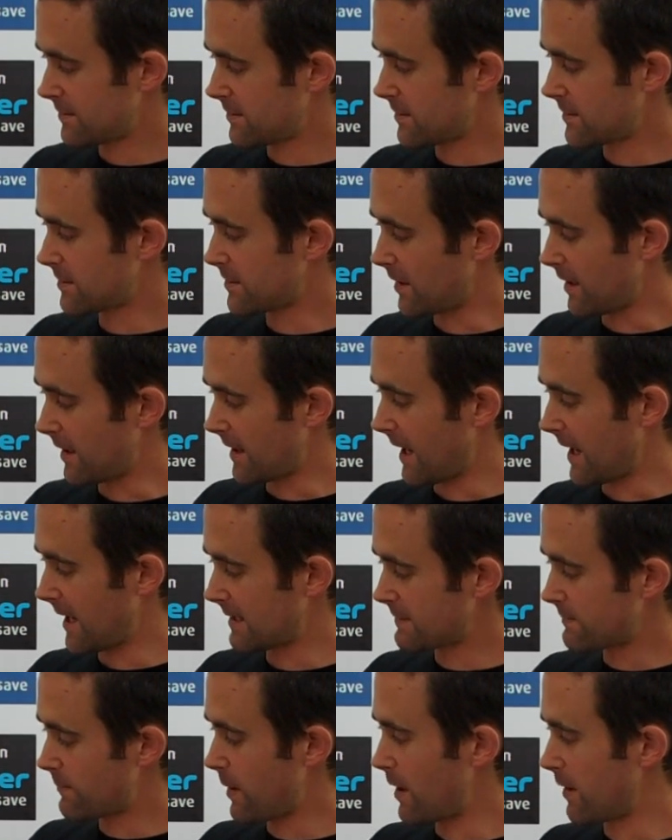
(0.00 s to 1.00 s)
just like that.
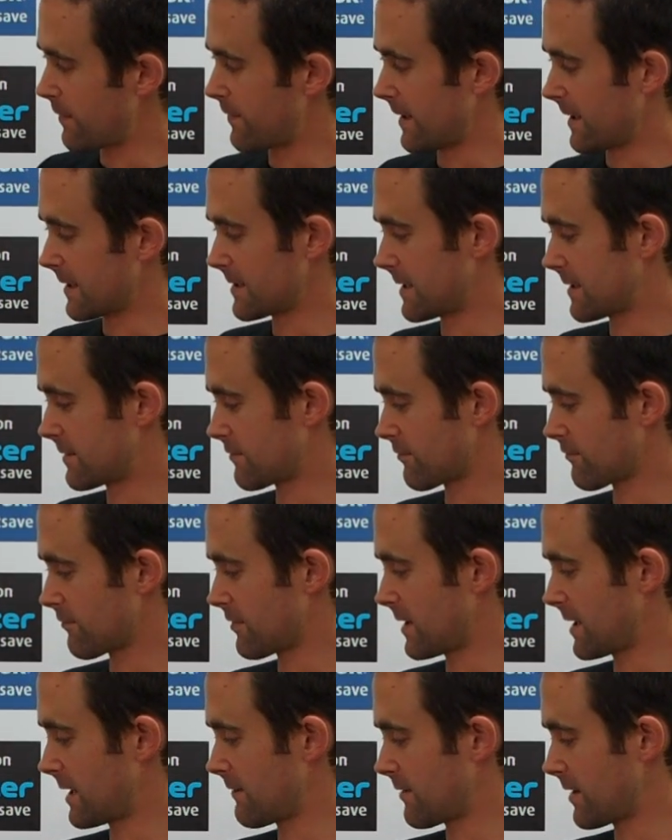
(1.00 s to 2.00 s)
It's perfect. It's
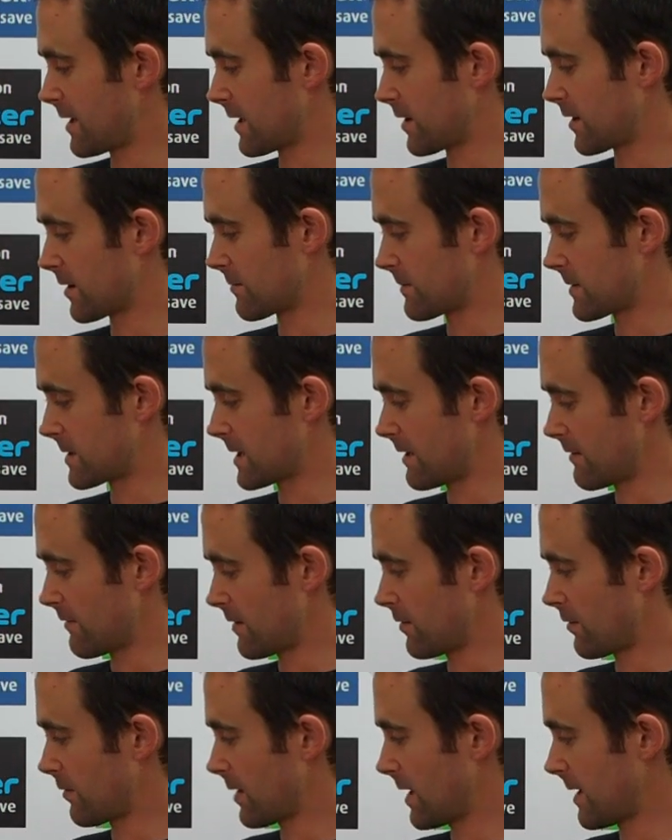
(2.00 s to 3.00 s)
really, really good
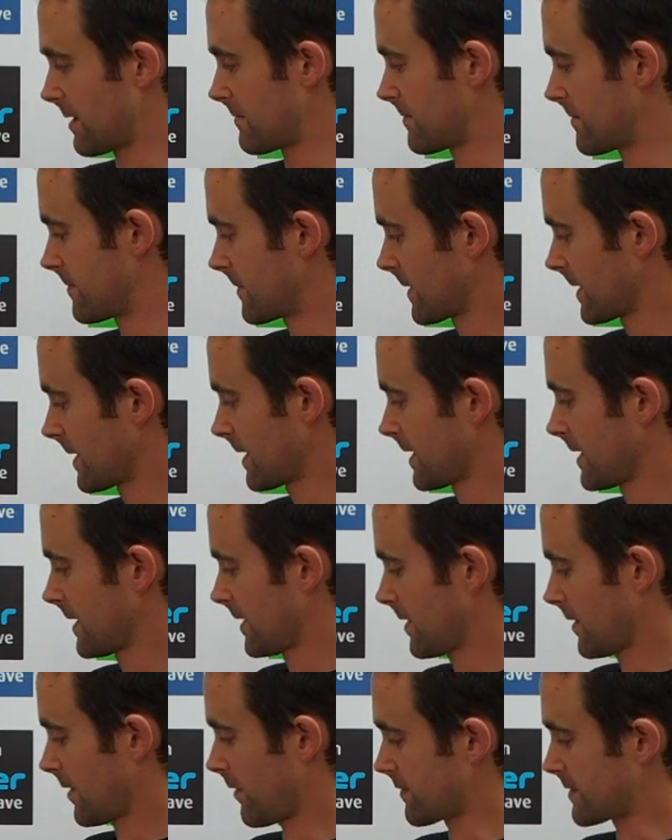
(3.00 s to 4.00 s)
material.
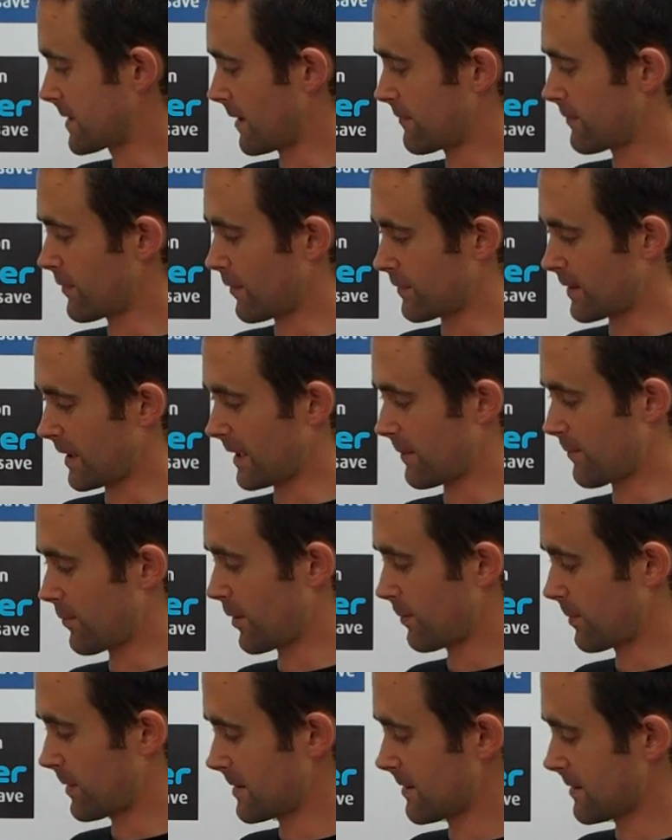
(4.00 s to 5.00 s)
Obviously I've not done it
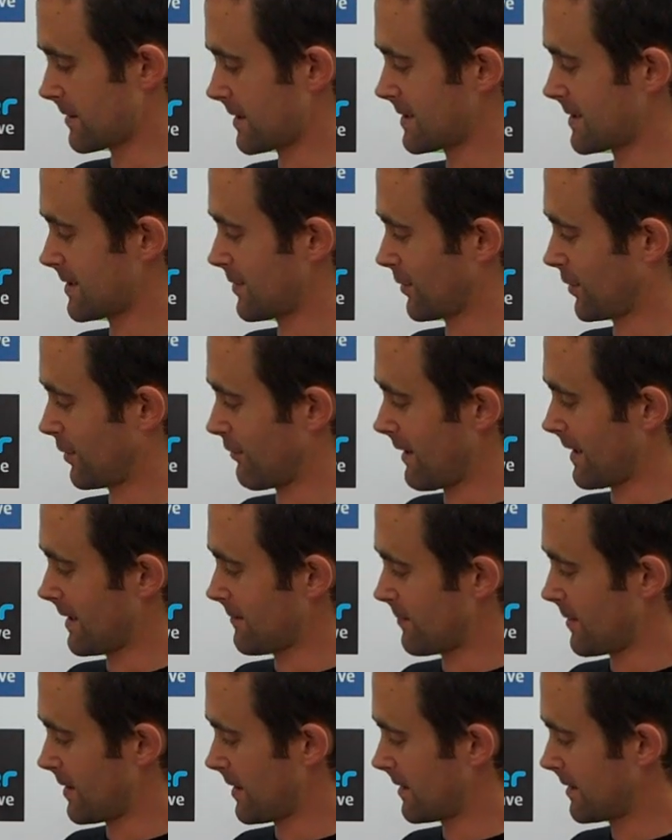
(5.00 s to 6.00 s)
properly, so it doesn't look great,
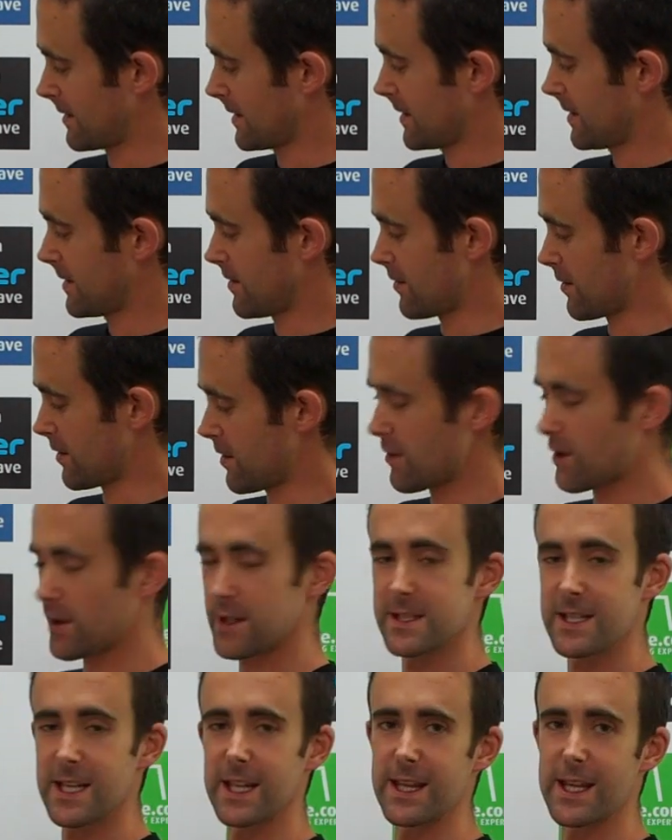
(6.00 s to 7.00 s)
but you can
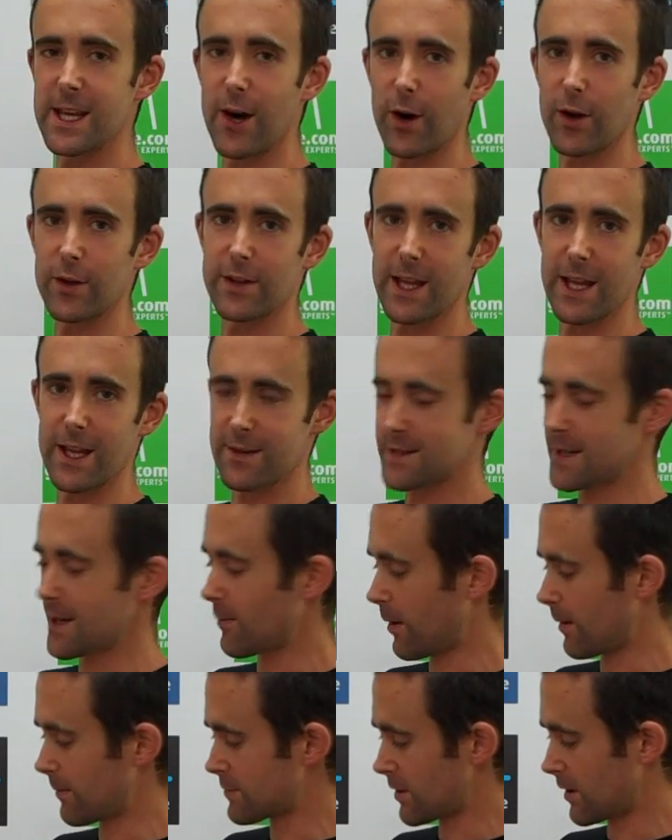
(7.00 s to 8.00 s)
see the idea, you see
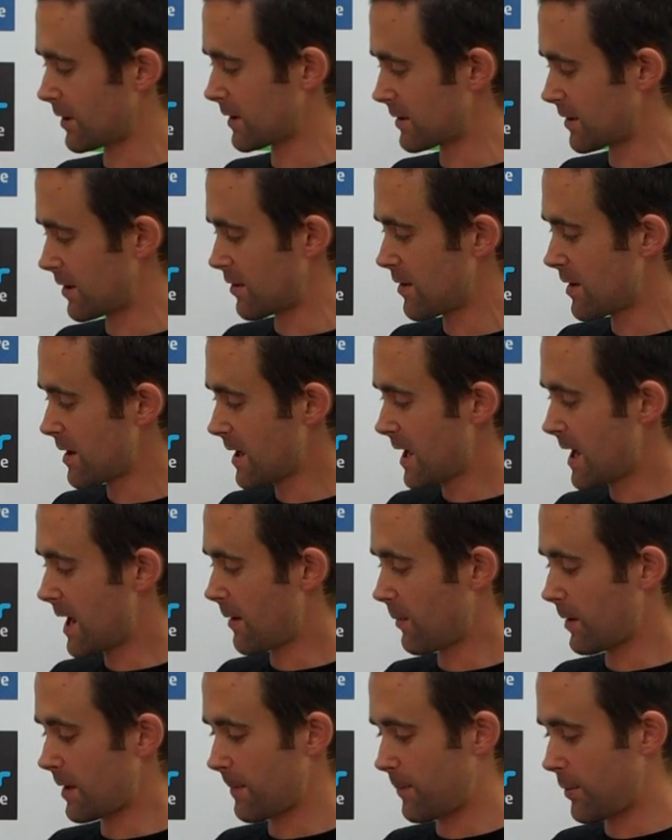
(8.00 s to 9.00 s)
what I'm trying to do.
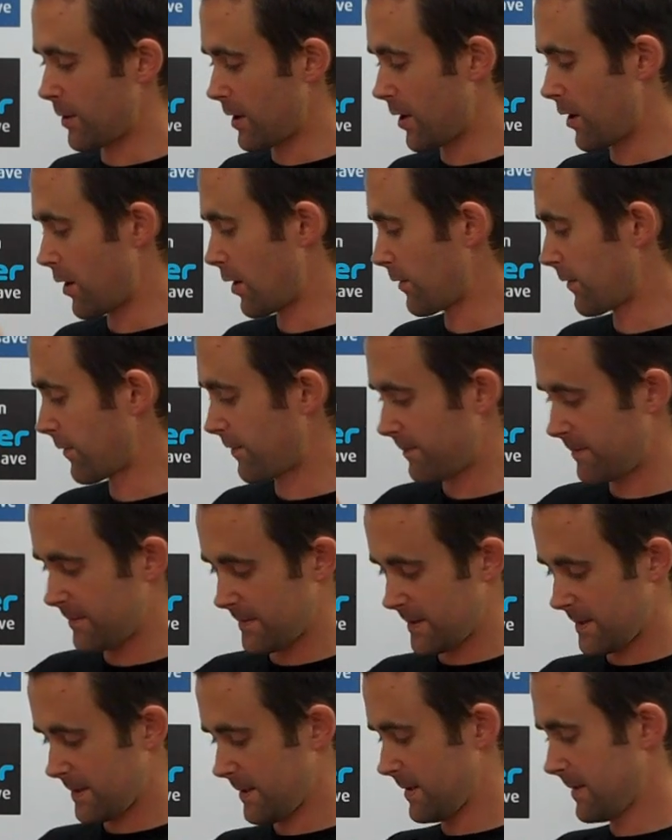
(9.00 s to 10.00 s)
And when I pull it
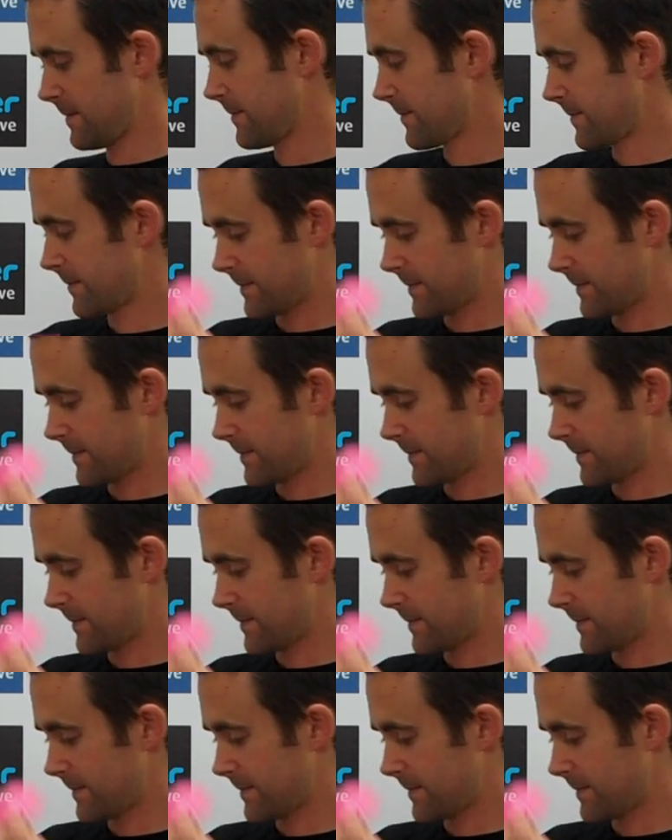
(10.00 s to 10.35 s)
off,